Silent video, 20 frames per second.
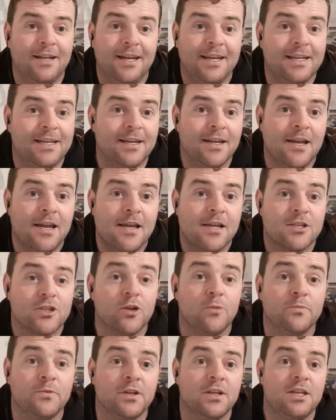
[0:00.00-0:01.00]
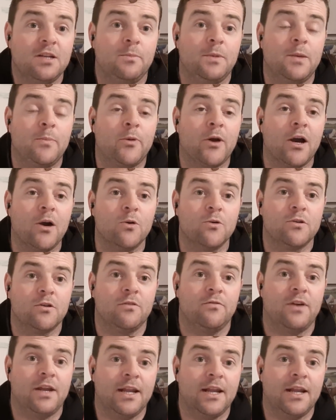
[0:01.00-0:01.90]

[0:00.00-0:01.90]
like something to be proud of.